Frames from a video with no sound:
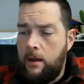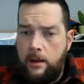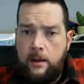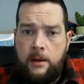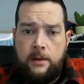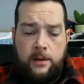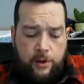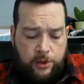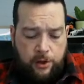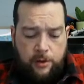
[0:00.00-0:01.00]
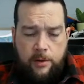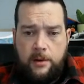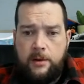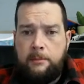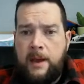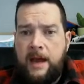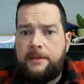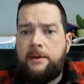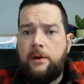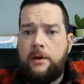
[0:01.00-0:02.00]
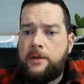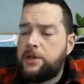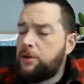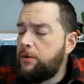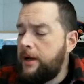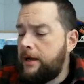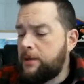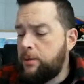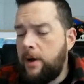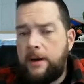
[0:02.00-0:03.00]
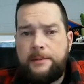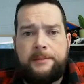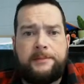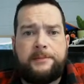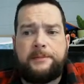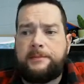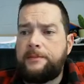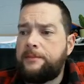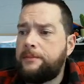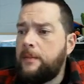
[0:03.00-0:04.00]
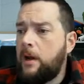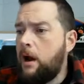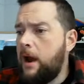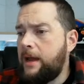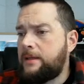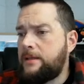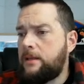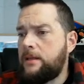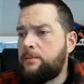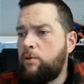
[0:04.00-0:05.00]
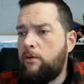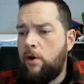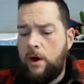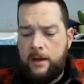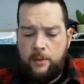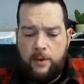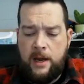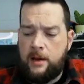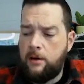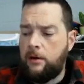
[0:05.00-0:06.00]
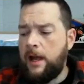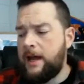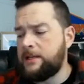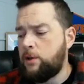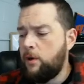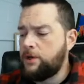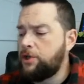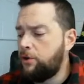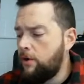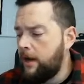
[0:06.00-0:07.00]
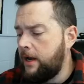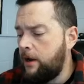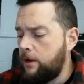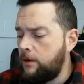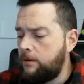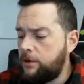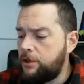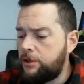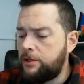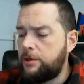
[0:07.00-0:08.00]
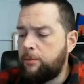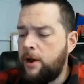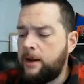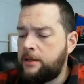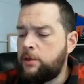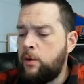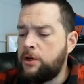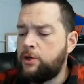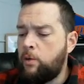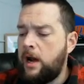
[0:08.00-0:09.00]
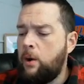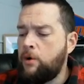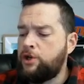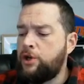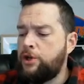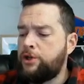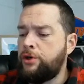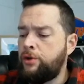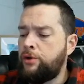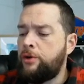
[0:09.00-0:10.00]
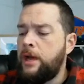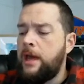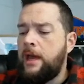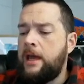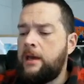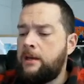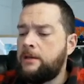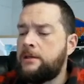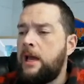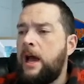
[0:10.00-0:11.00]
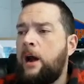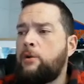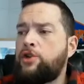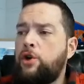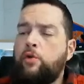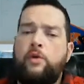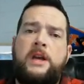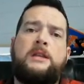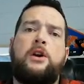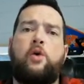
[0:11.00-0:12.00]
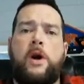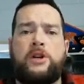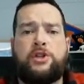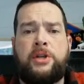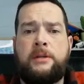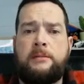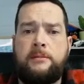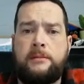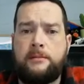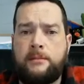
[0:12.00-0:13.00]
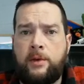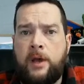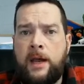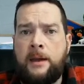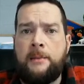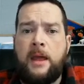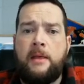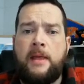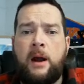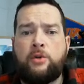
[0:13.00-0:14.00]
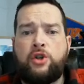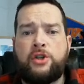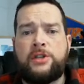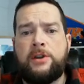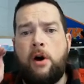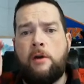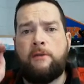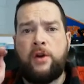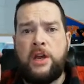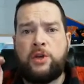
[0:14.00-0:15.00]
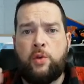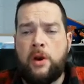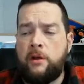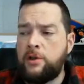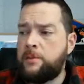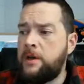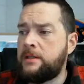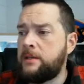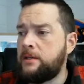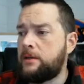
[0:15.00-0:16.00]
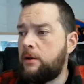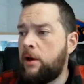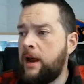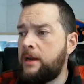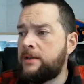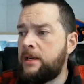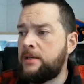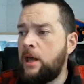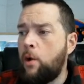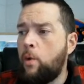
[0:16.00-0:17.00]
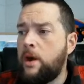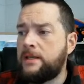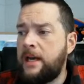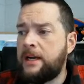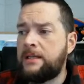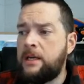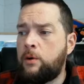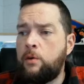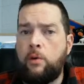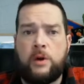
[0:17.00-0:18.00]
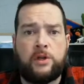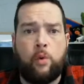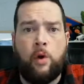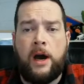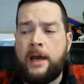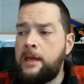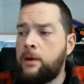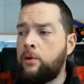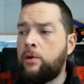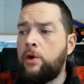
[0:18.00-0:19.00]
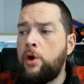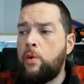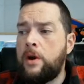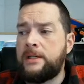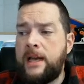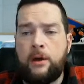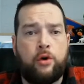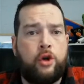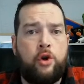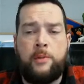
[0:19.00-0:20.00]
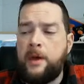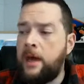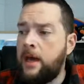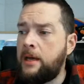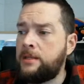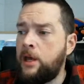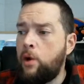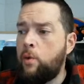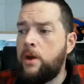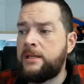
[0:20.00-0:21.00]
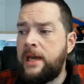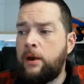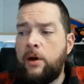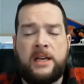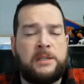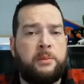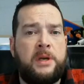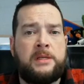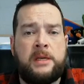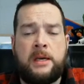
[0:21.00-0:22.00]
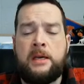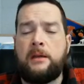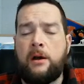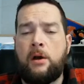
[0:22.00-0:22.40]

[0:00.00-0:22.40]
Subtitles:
There's your math there on the screen as well. All right, let's move on. We got our last question right here. This is just a practice question. What I want you to do is, I want you to read the question, Okay, then I want you to solve for each one of those pieces. All right, it says what does x equal, what does y equal, what is angle QPS, what is angle SPT.